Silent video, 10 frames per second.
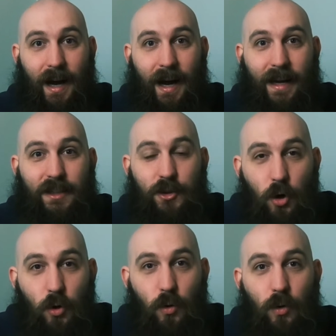I
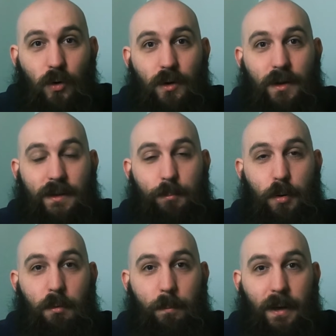know the
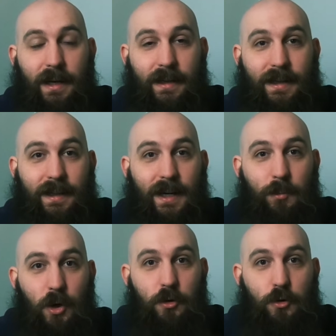probability that I'm
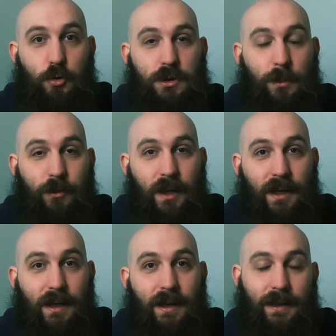gonna do something